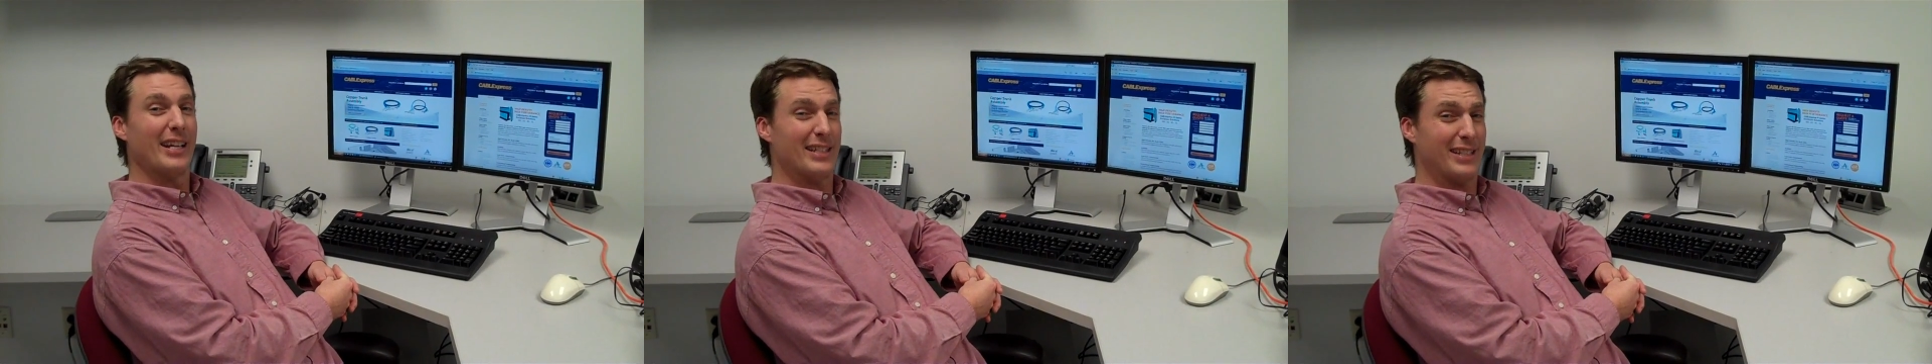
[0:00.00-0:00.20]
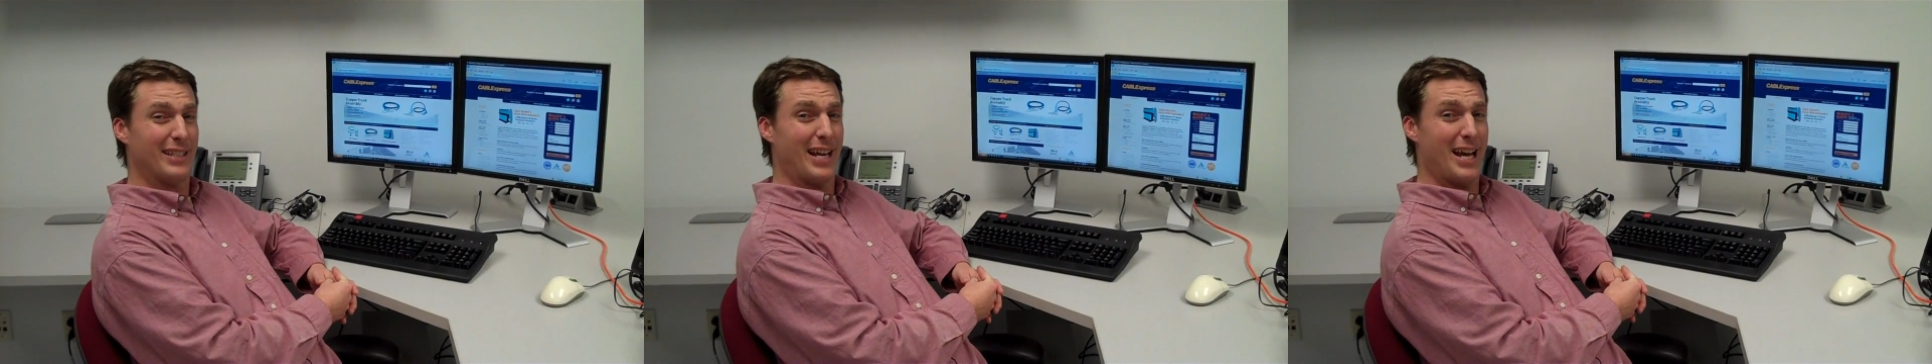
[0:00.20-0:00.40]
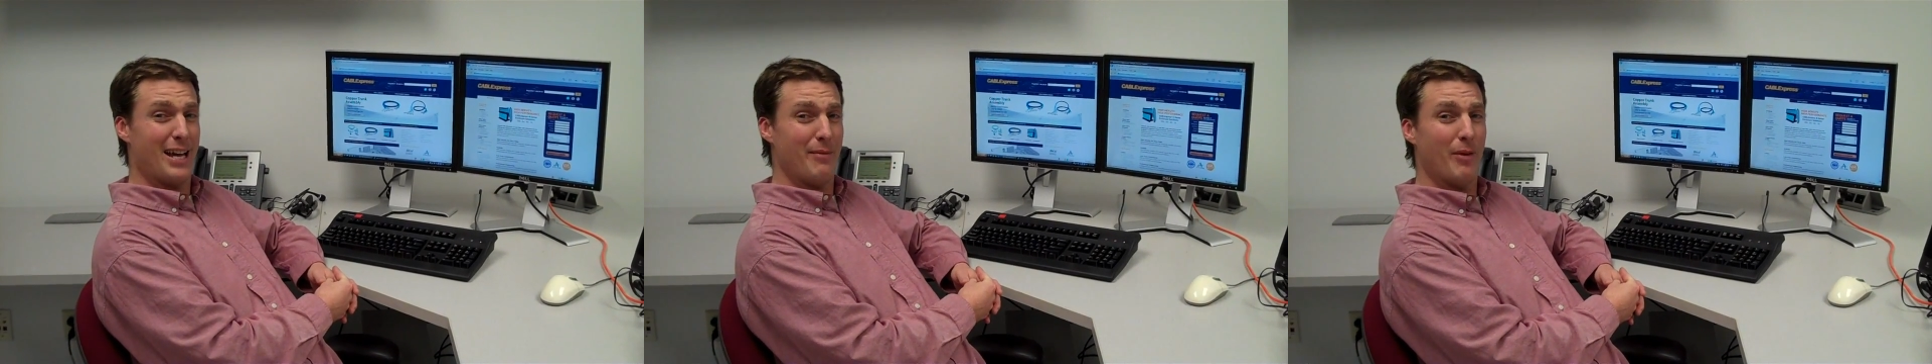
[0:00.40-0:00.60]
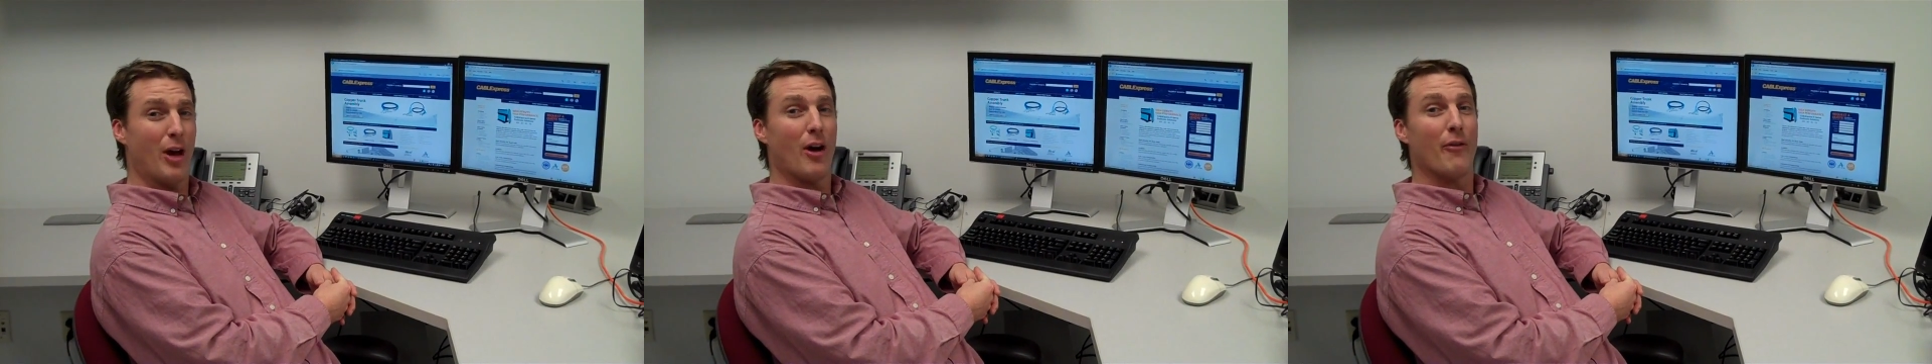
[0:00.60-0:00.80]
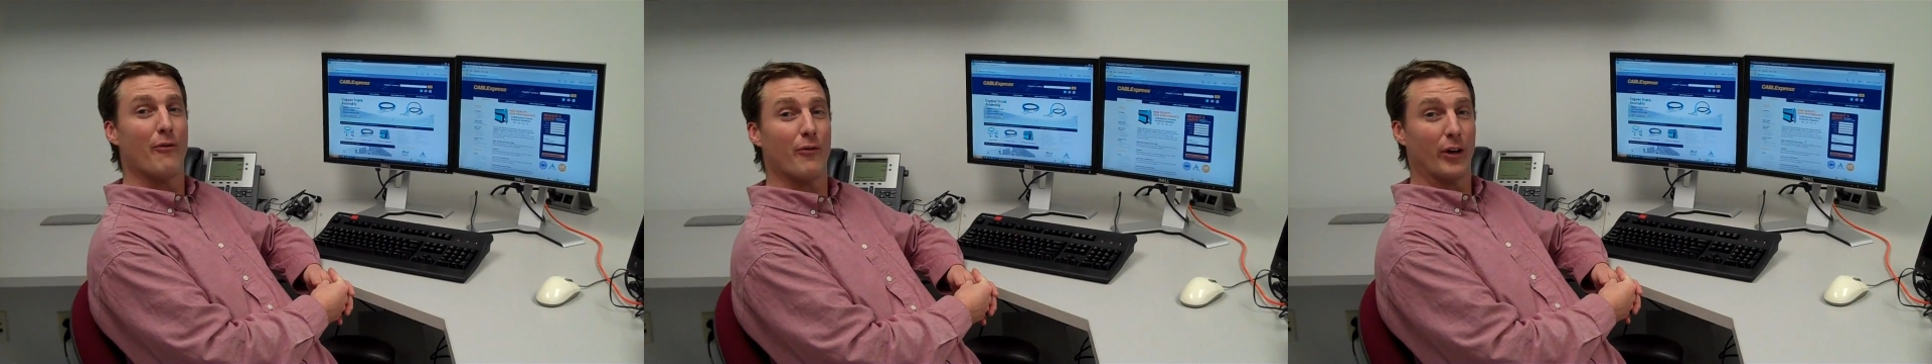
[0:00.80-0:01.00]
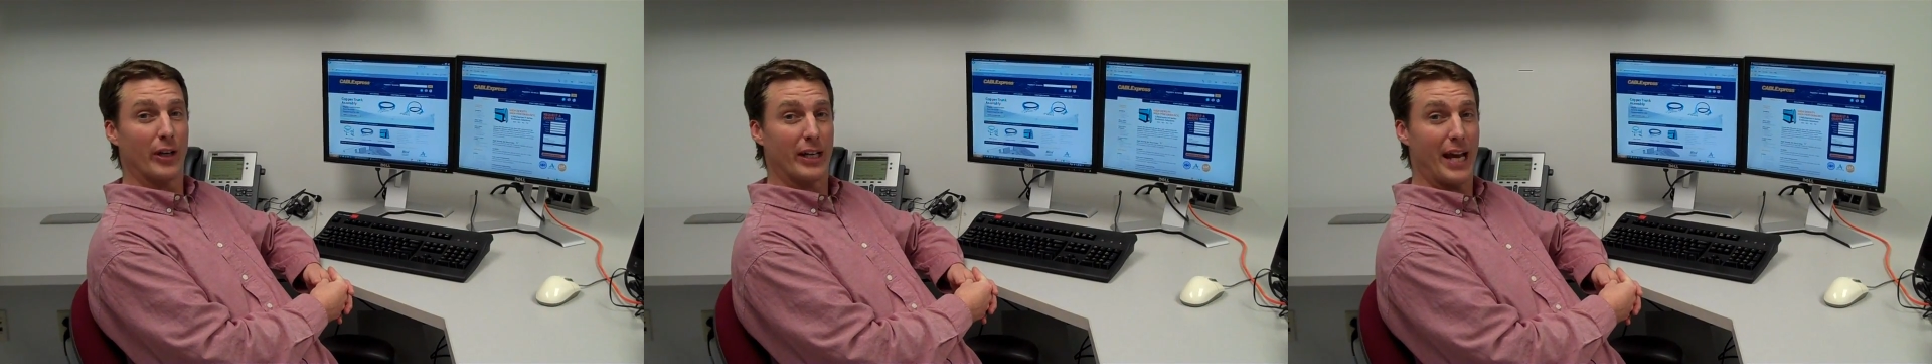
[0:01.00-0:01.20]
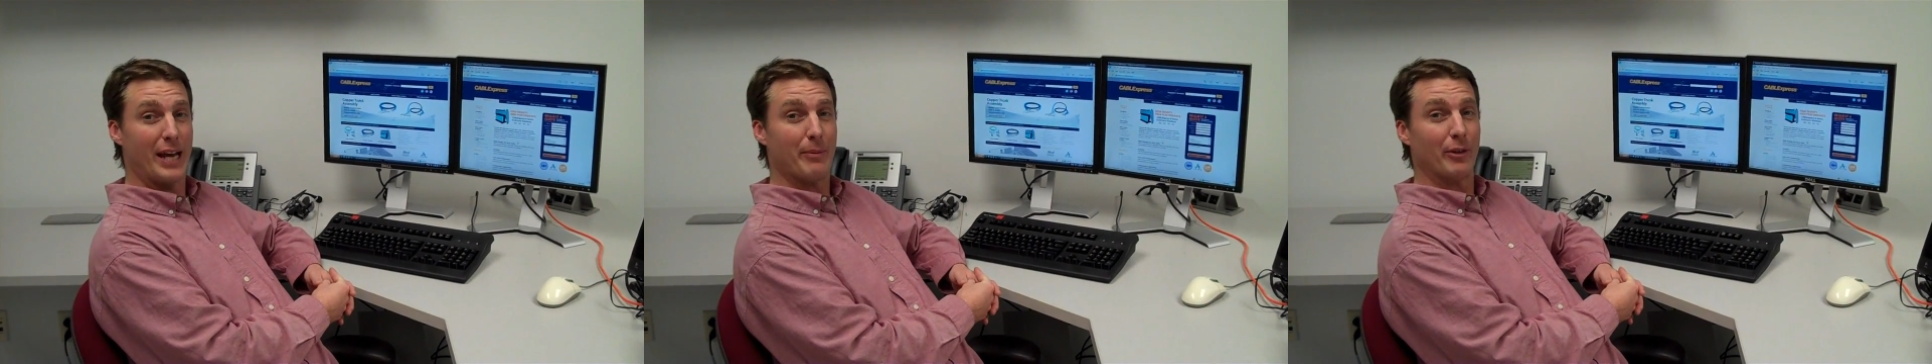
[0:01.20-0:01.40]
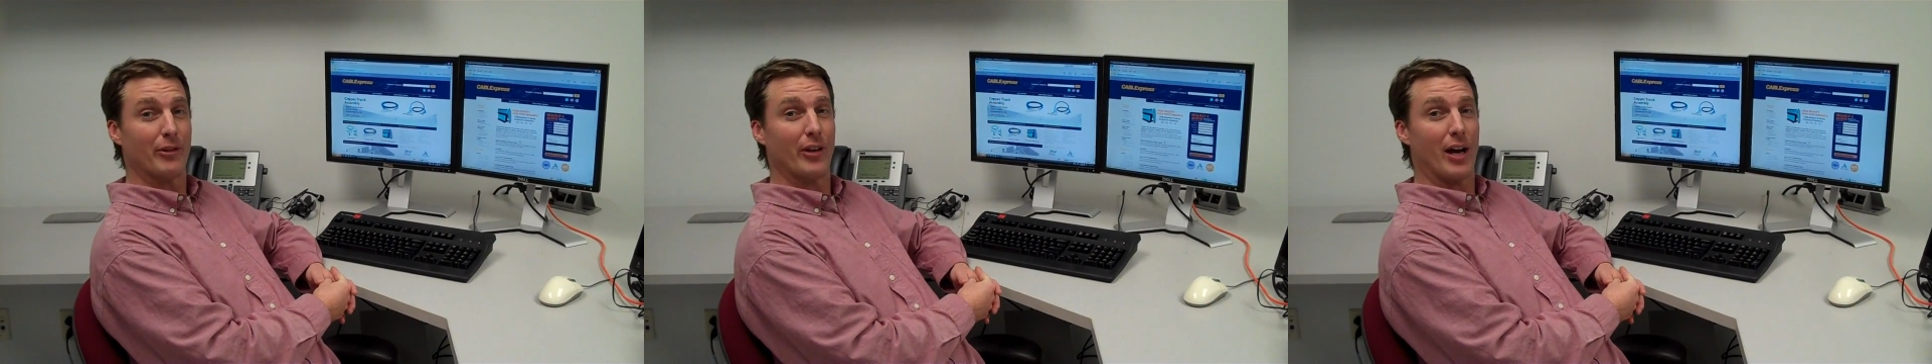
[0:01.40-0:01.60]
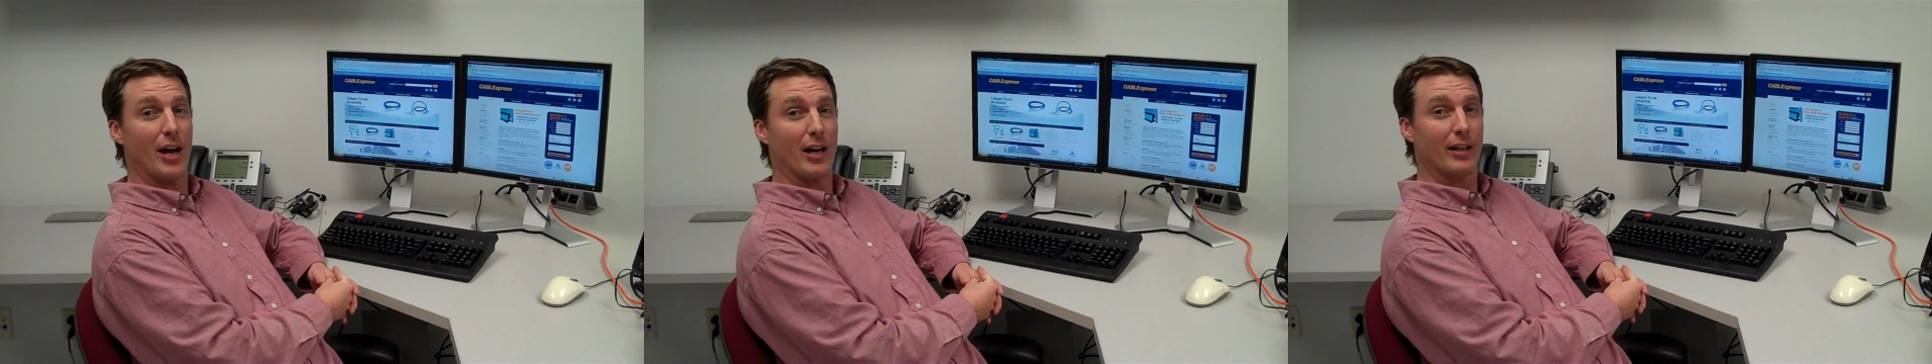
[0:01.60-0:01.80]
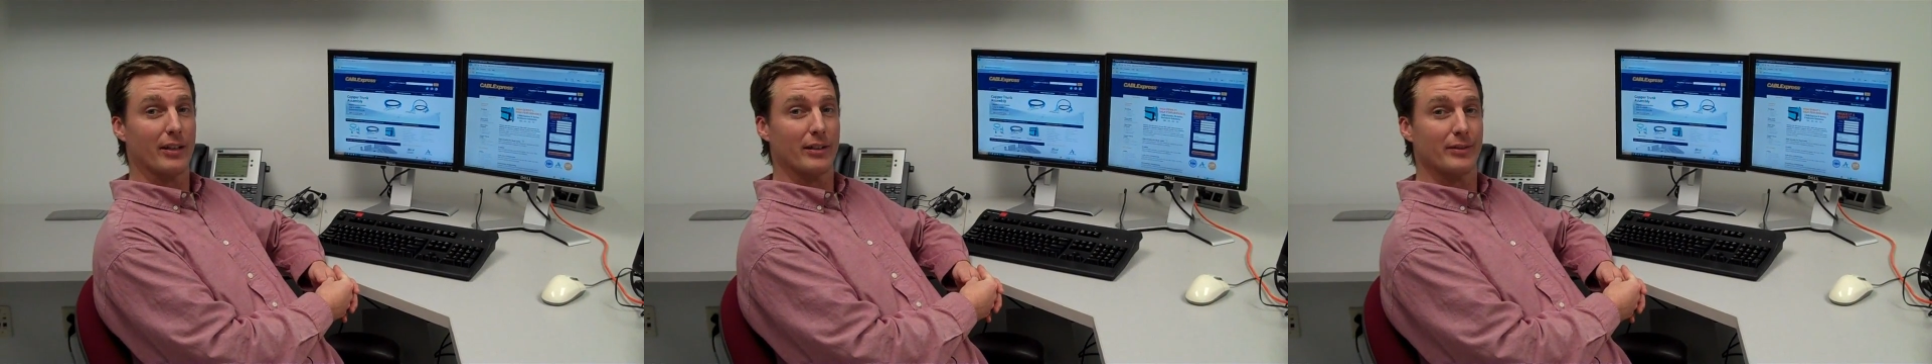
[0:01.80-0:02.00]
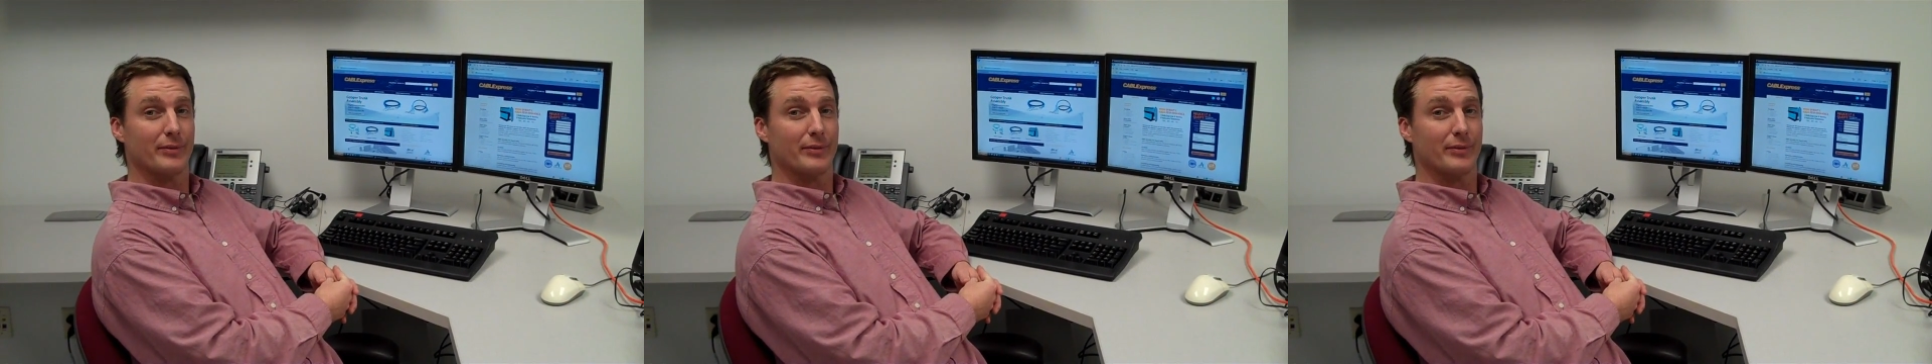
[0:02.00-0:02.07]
and it's time for Cable Talk.